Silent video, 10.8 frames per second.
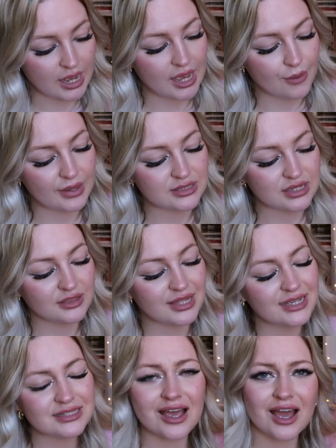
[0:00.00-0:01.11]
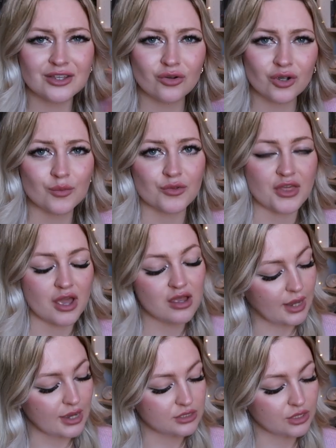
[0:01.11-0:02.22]
I think it's her younger brother.
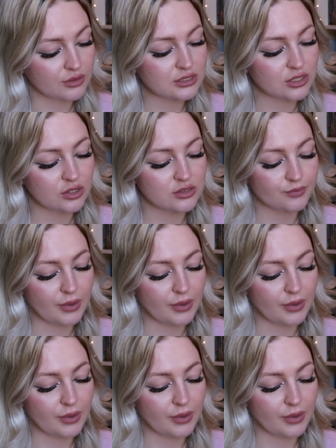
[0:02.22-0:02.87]
Yeah, so this goes